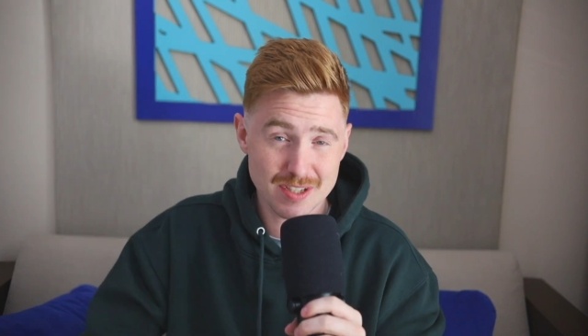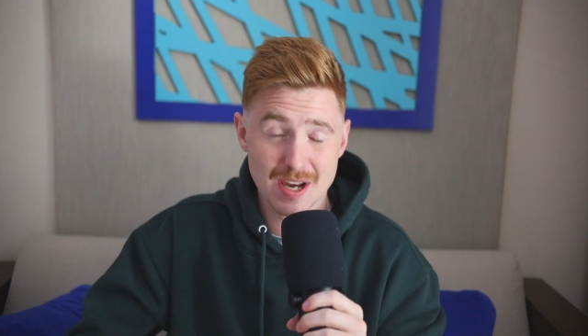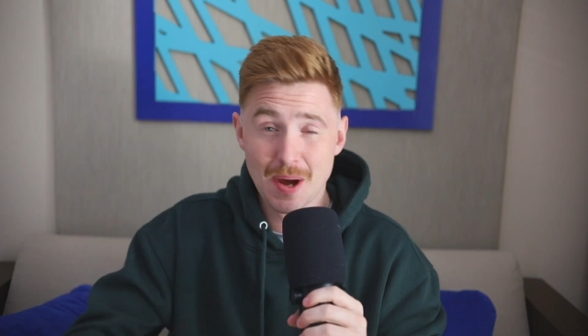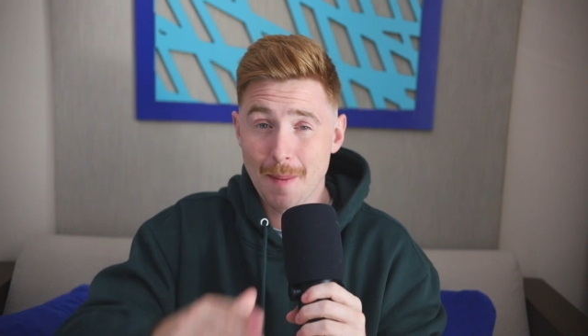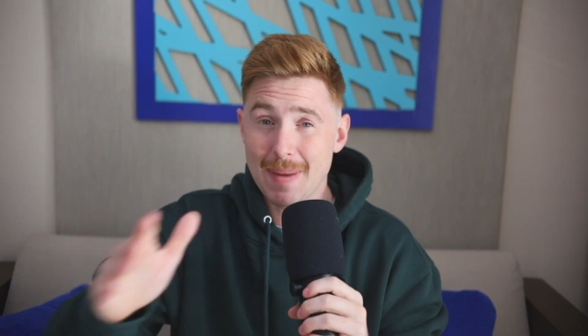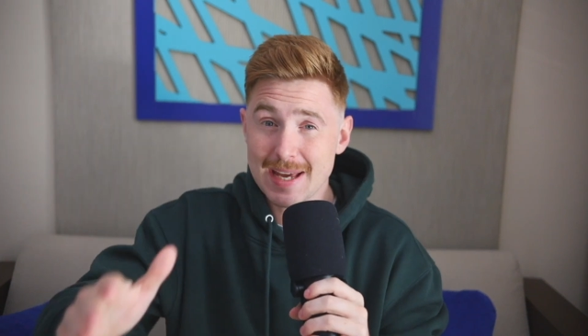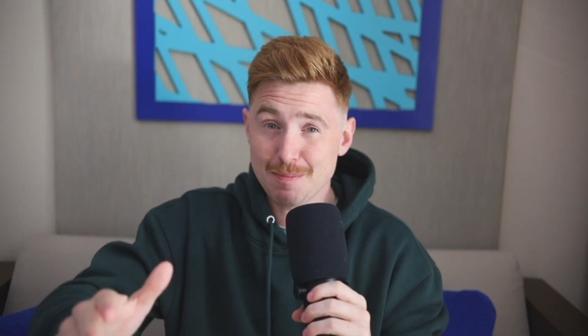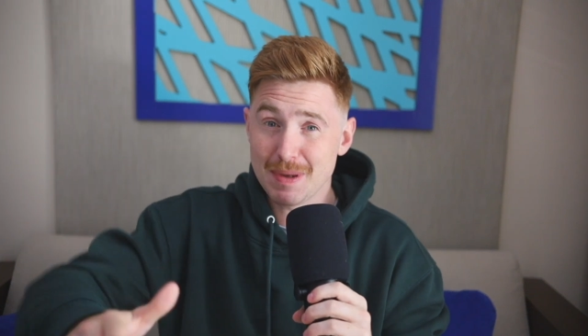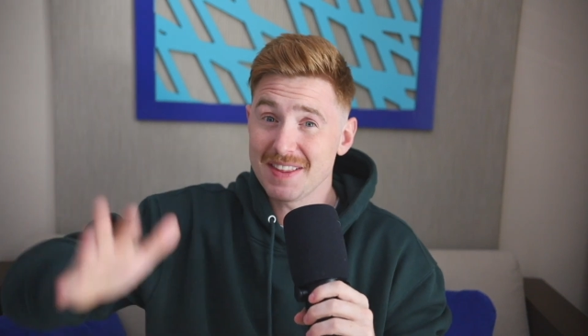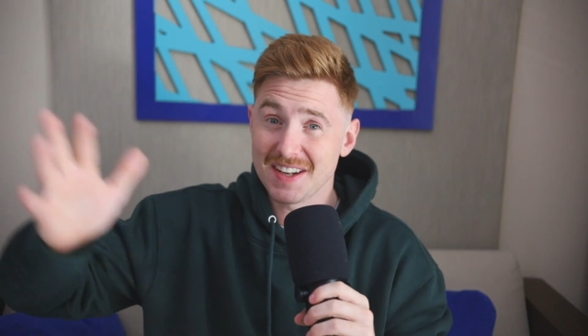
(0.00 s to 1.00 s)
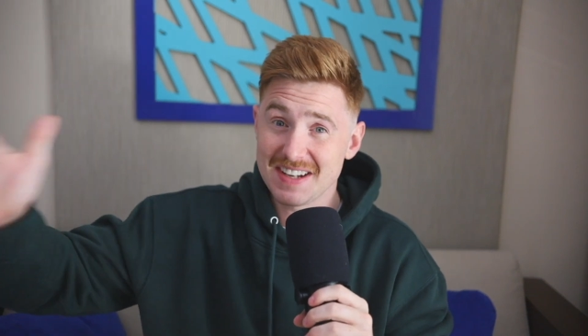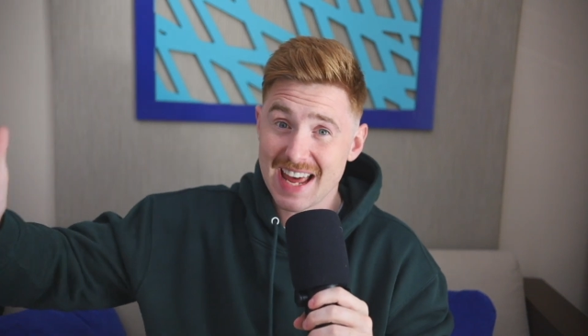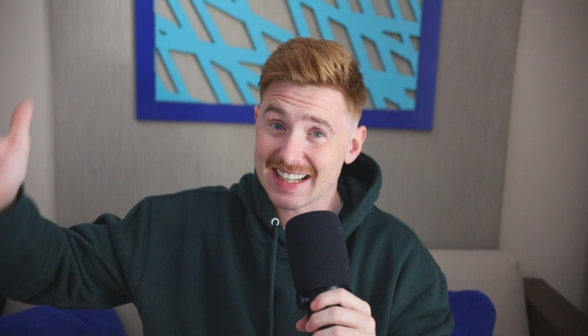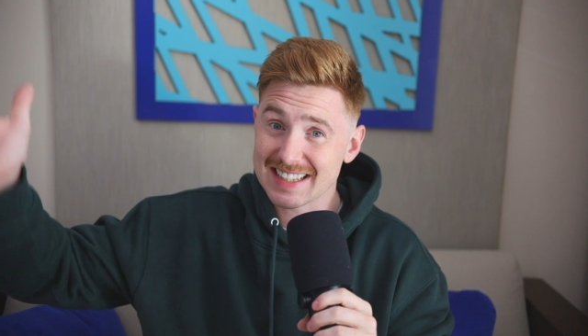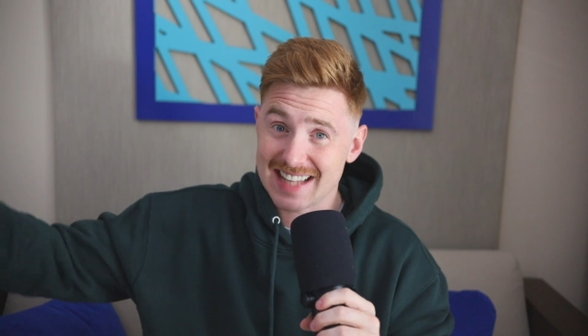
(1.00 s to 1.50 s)
may be the
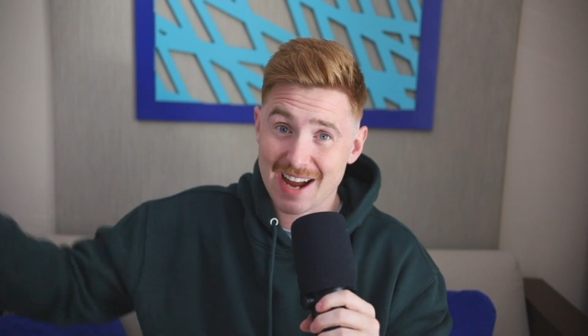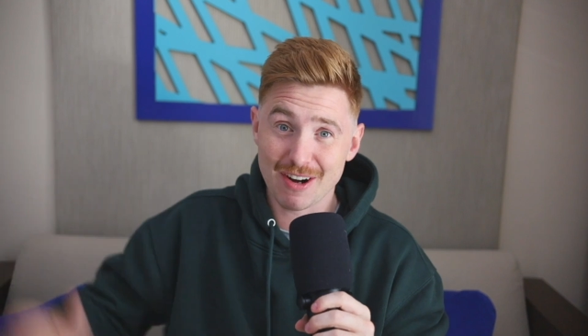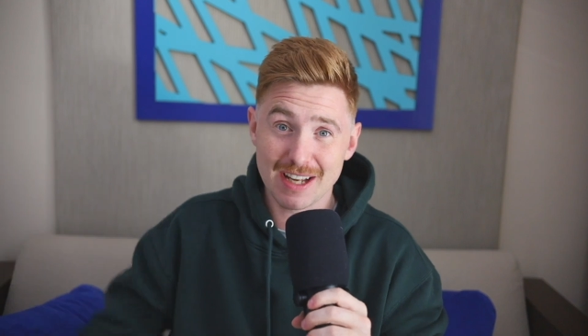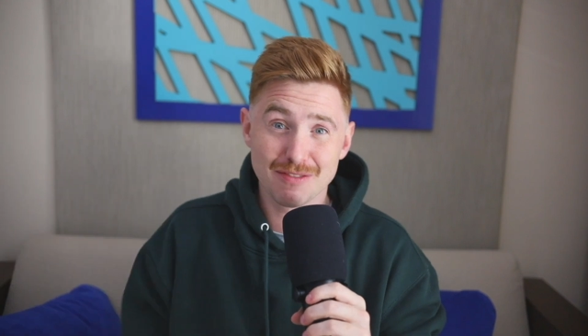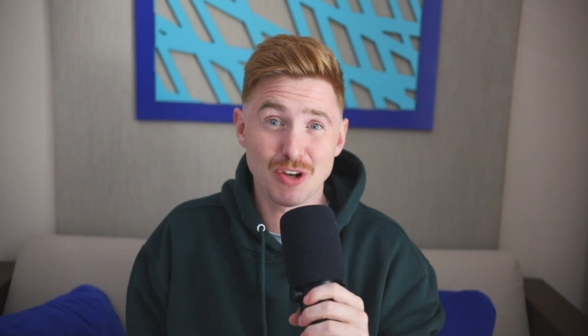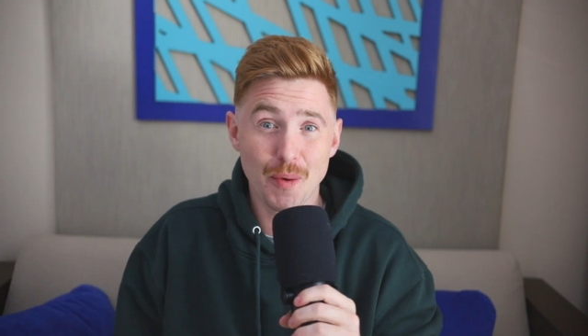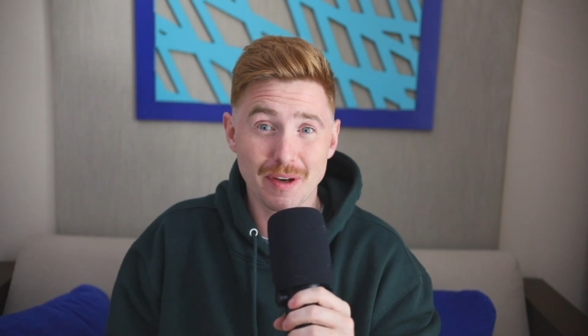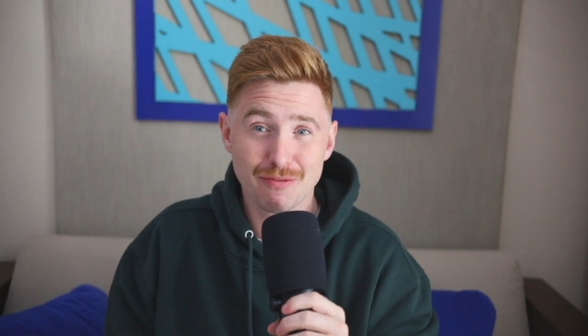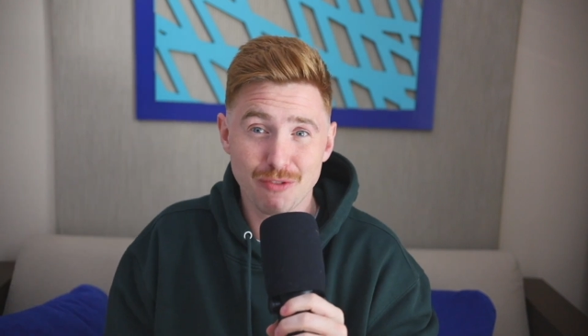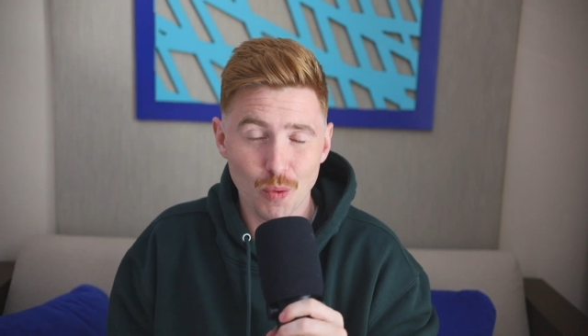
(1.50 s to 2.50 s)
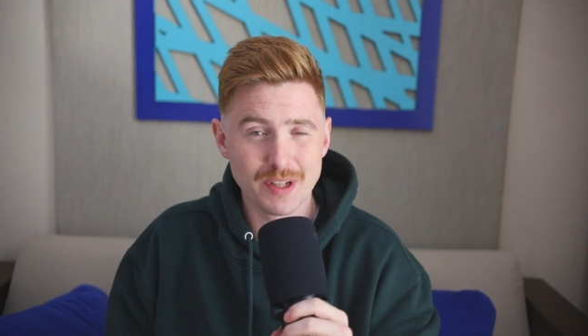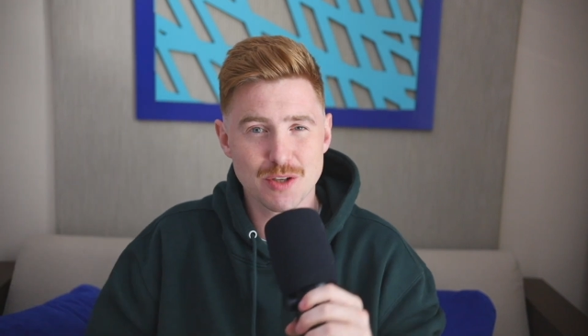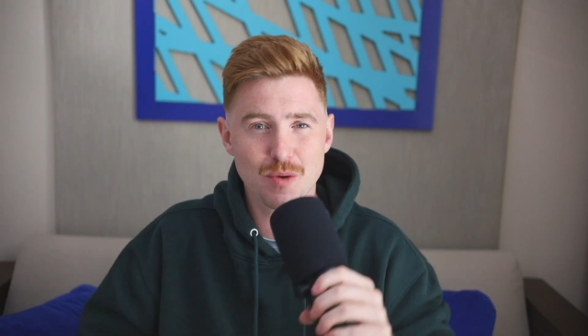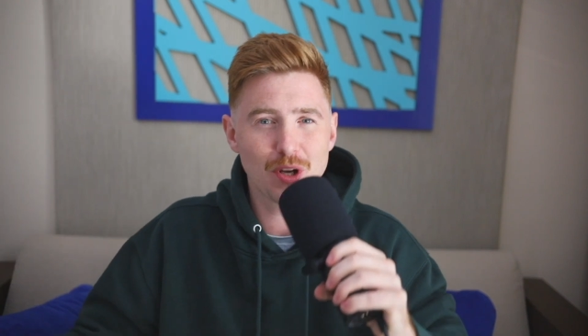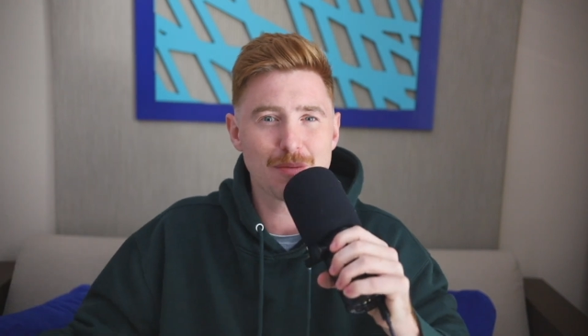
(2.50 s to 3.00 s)
next narrative going forward, so we
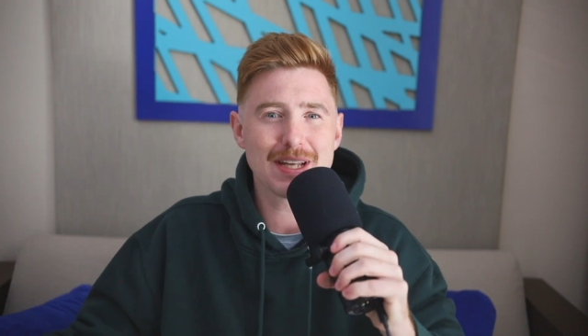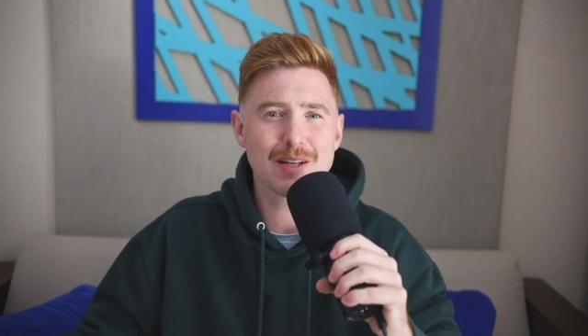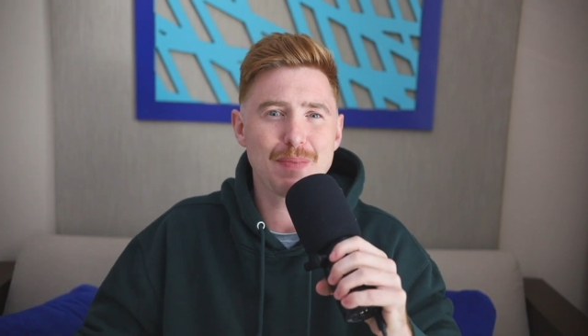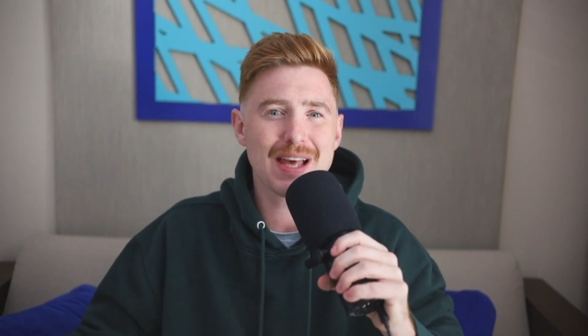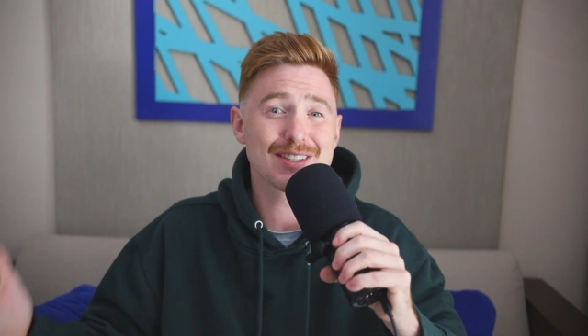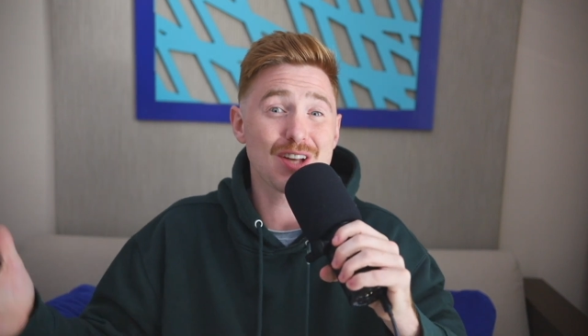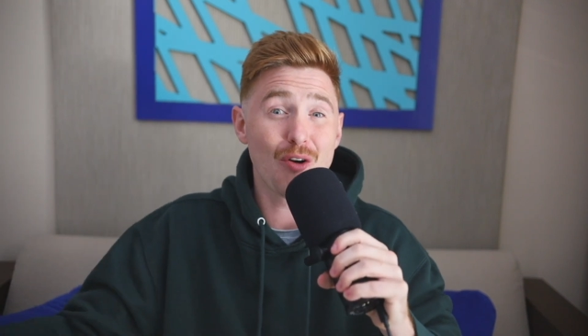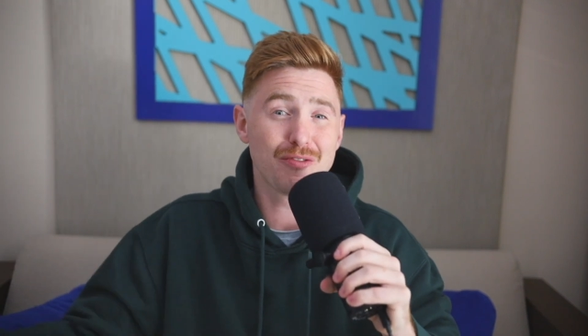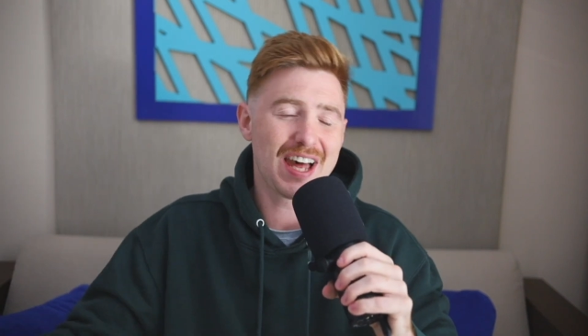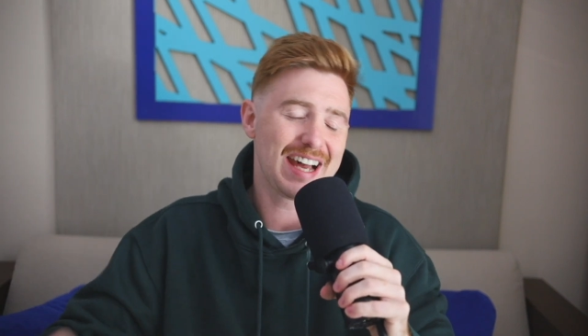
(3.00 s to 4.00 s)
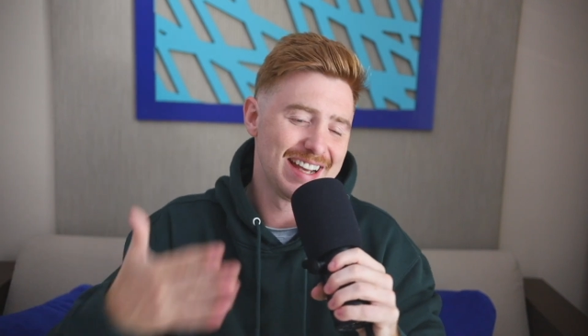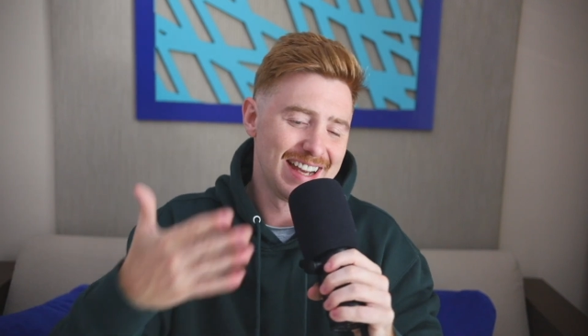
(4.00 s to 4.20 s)
want to make the best of that,